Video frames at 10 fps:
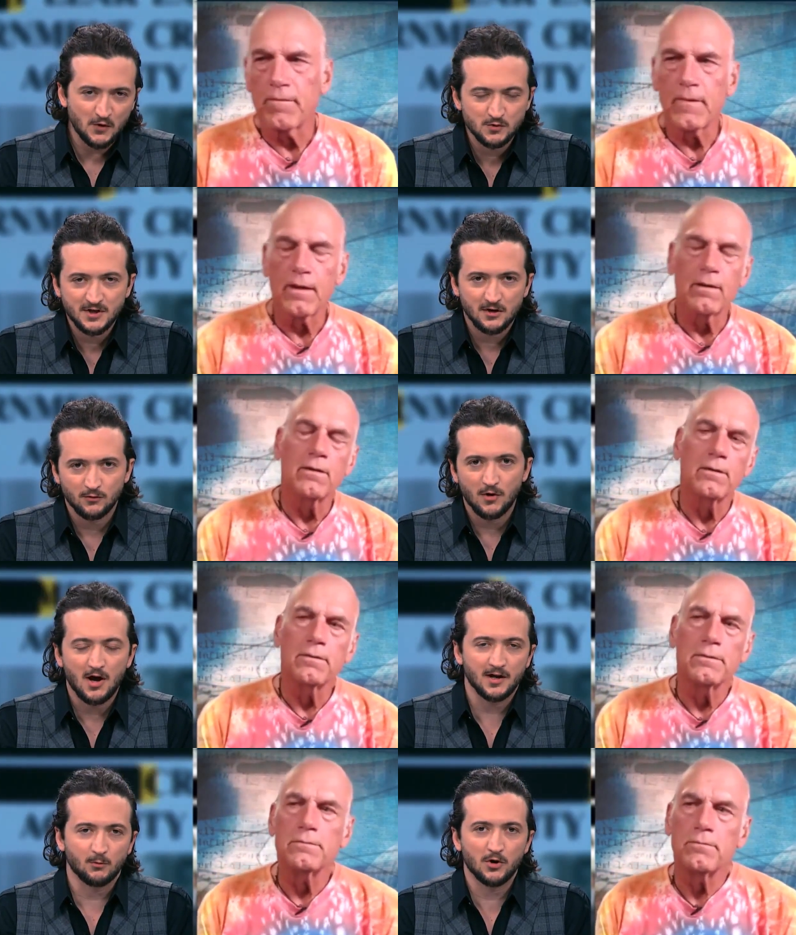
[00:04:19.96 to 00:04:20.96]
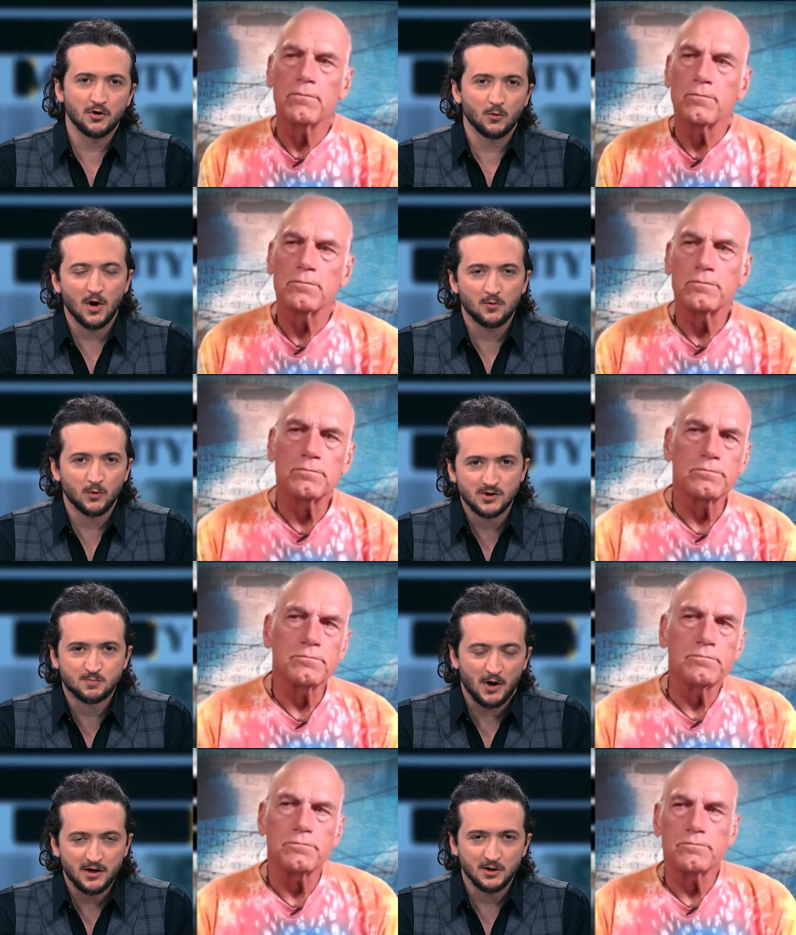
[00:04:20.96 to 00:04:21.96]
Speaker 1: you did run, I'm wondering what
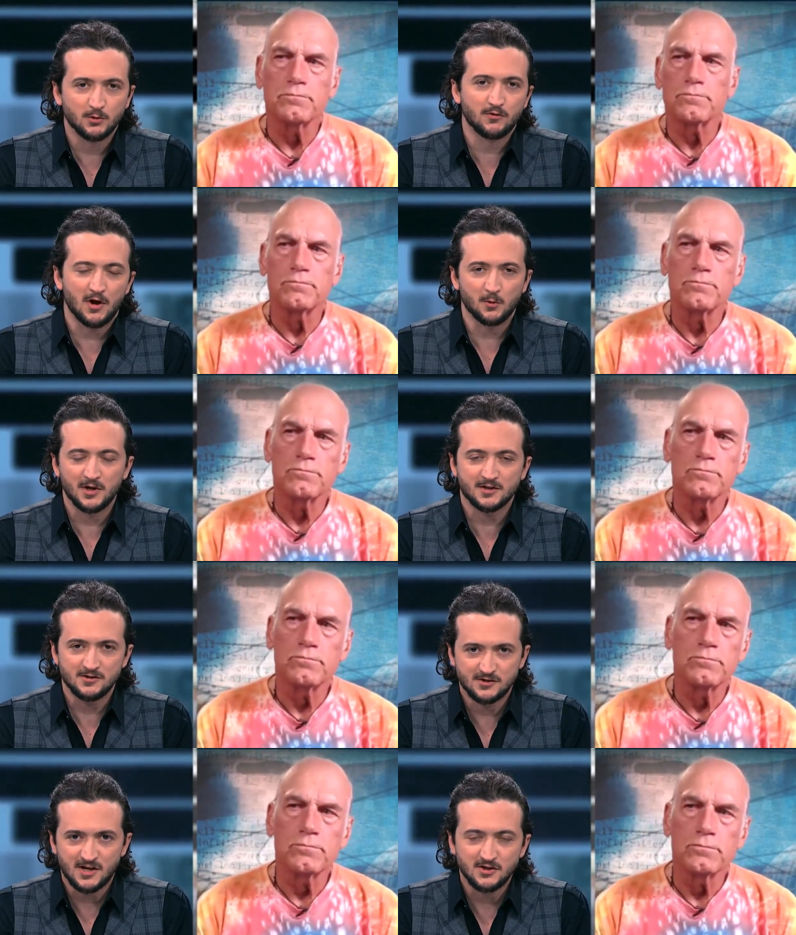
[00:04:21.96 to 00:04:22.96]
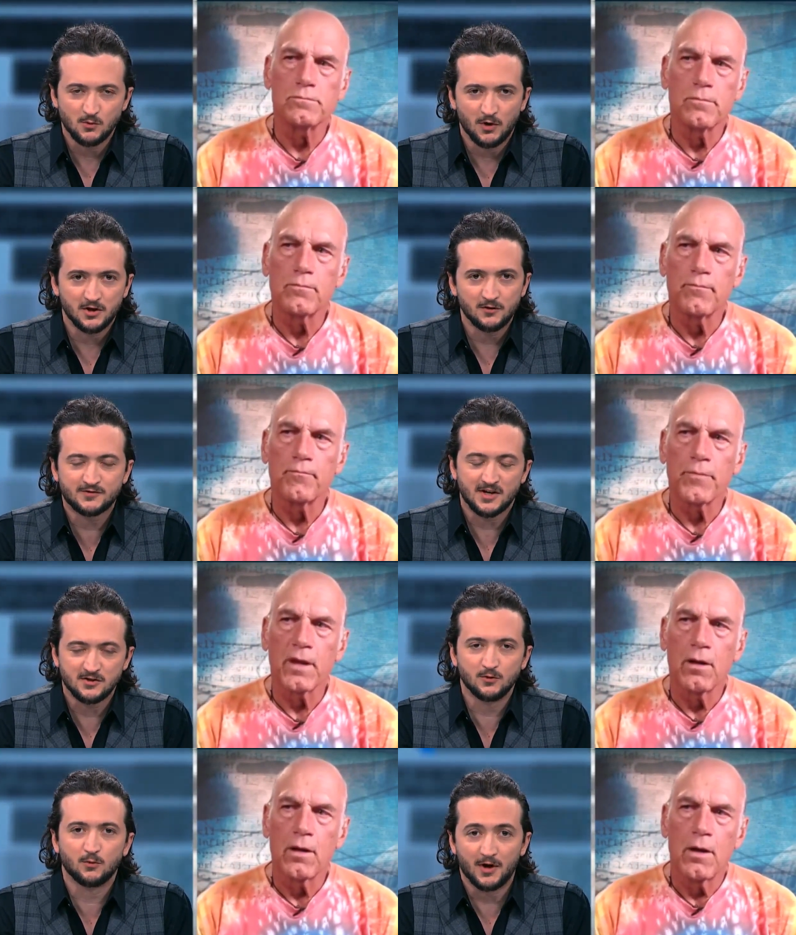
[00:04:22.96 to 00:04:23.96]
which party you would run with, because you said you want you've
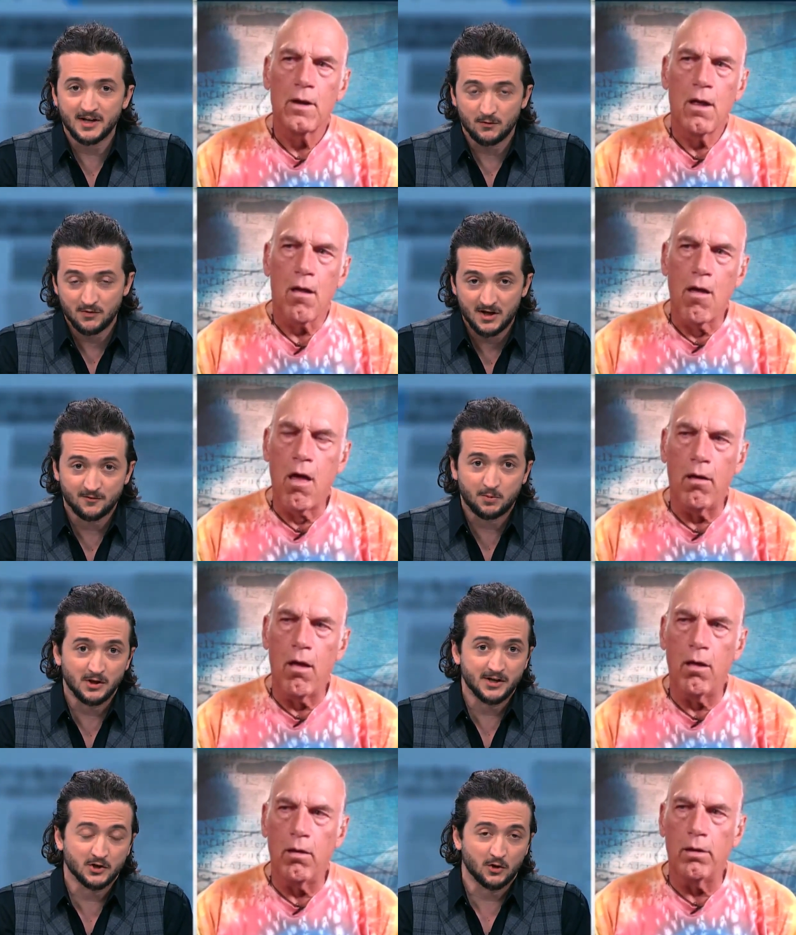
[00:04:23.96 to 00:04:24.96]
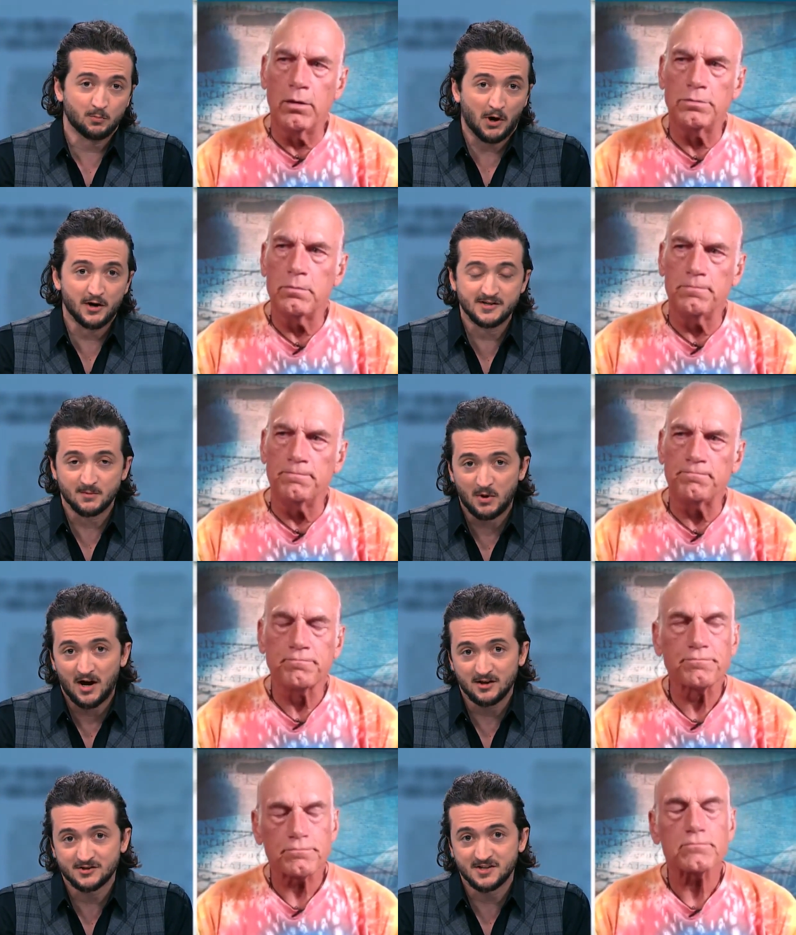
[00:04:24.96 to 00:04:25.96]
said you want to get rid of political parties,
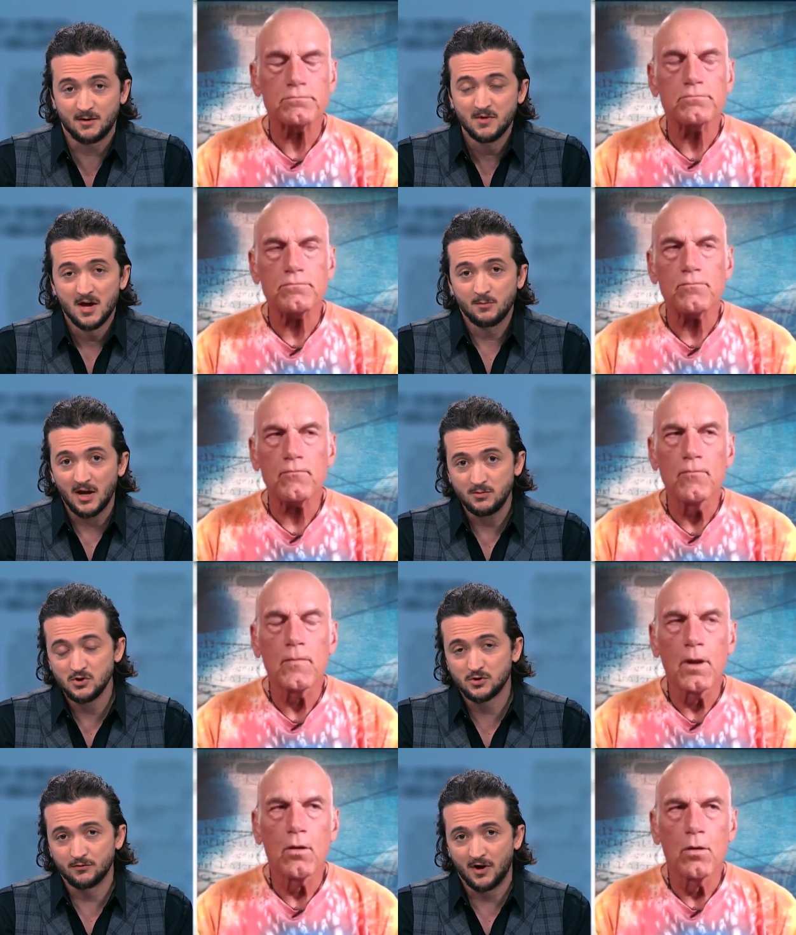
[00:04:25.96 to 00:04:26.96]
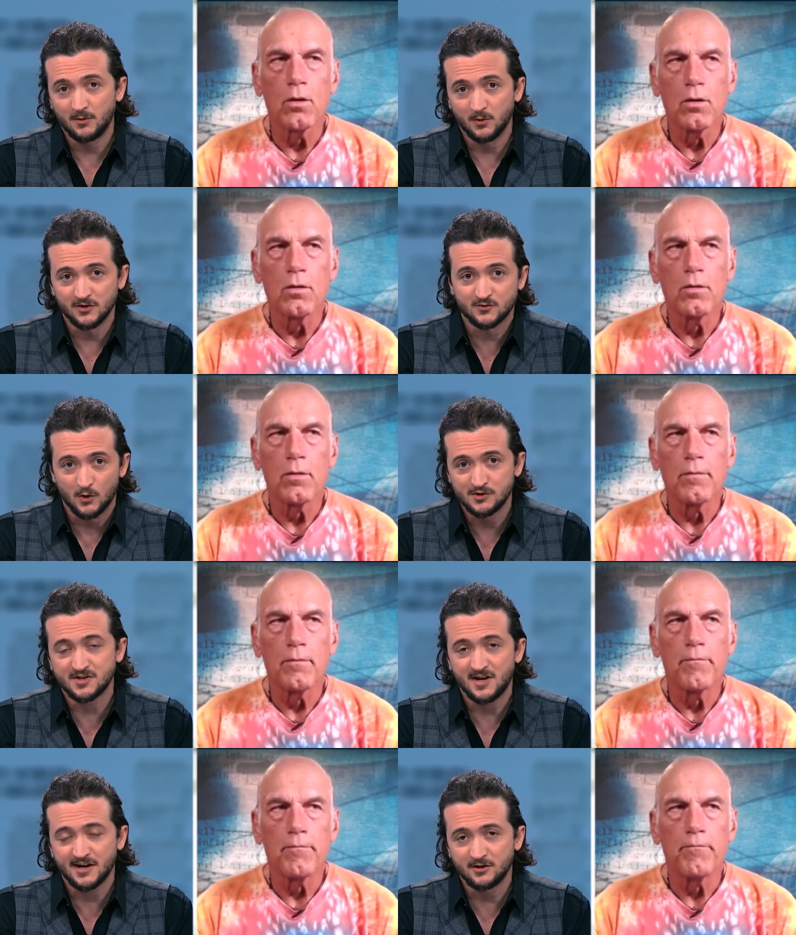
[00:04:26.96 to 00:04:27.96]
abolish them. Maybe you could run with
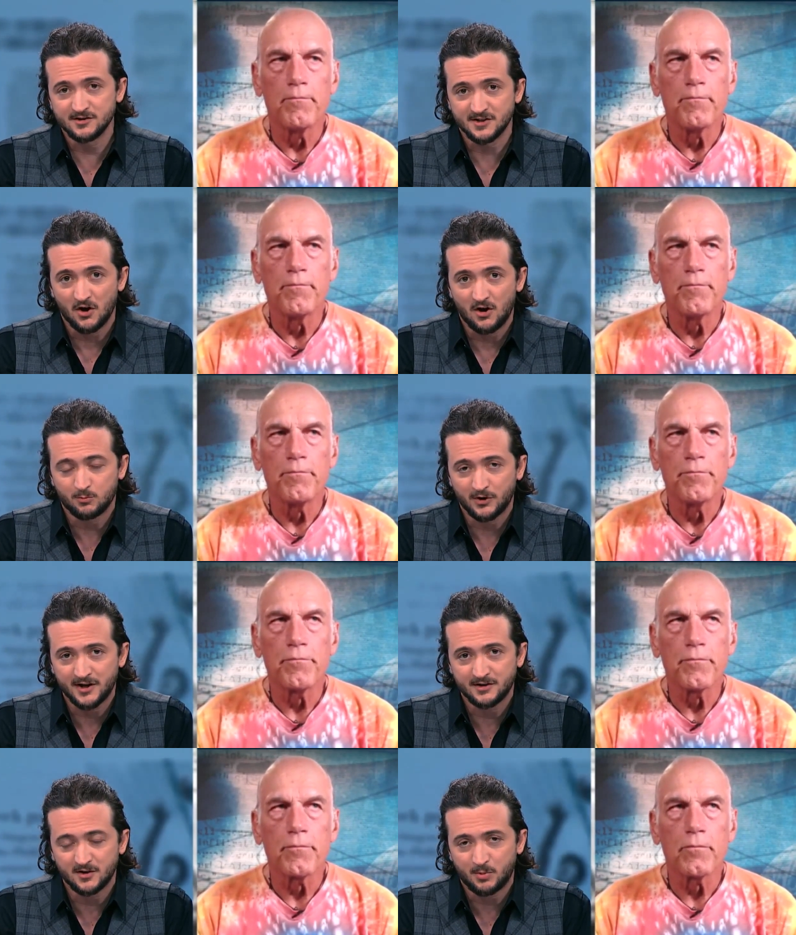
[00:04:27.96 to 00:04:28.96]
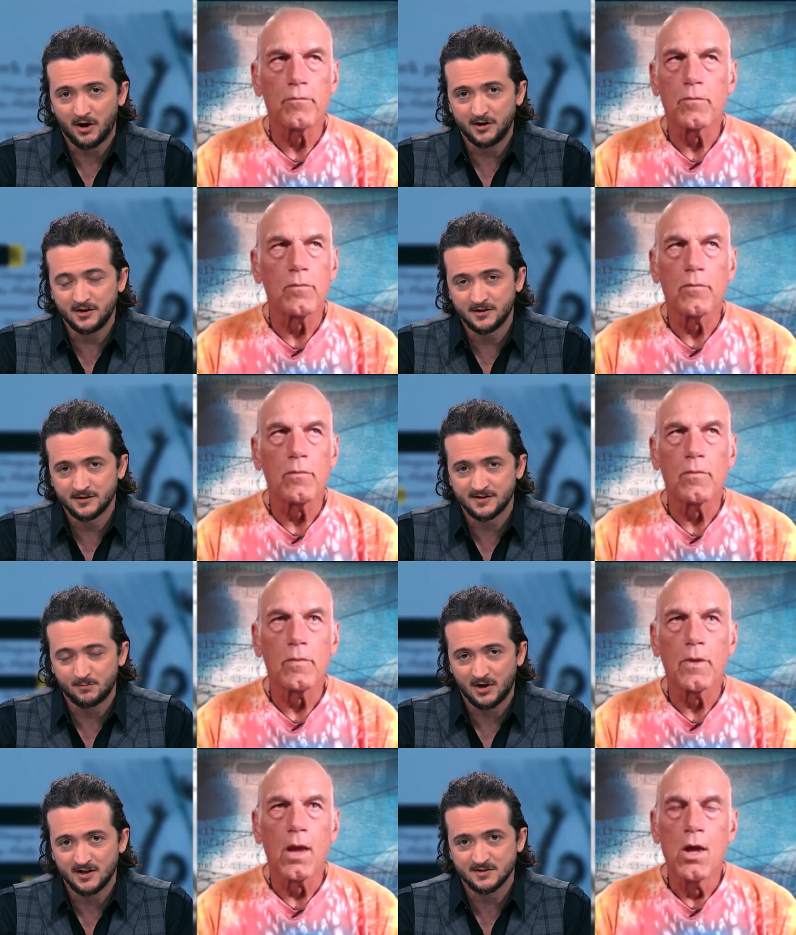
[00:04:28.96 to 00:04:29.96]
Schwarzenegger as an all-predator party. Is
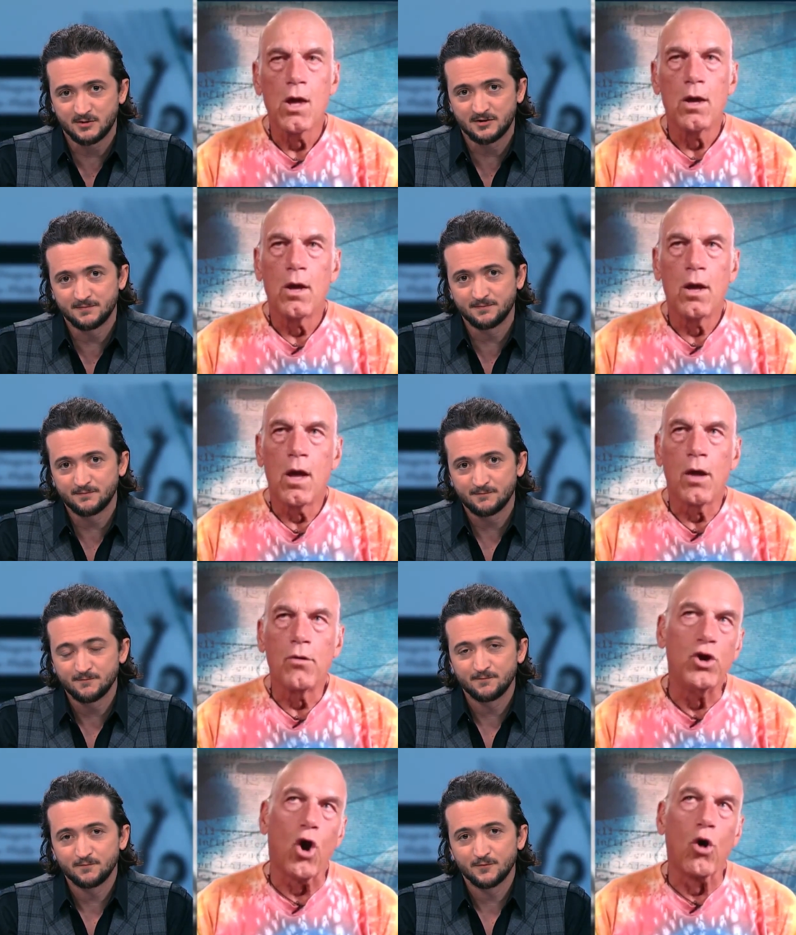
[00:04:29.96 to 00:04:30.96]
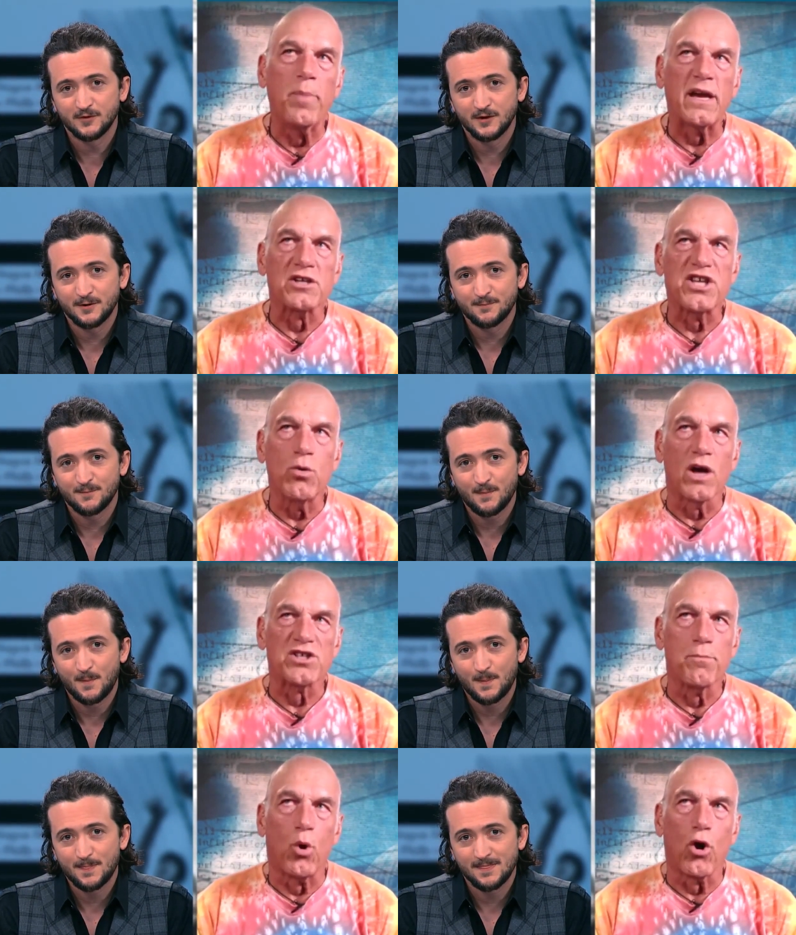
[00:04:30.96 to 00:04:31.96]
that possible? No, because
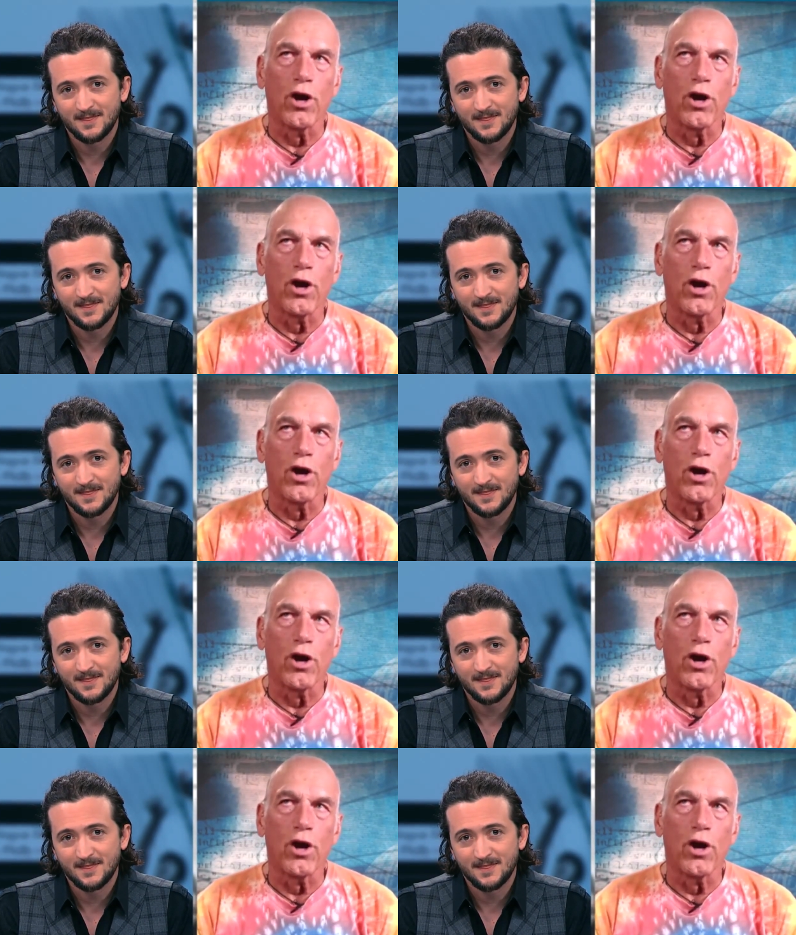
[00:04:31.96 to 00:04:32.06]
he wasn't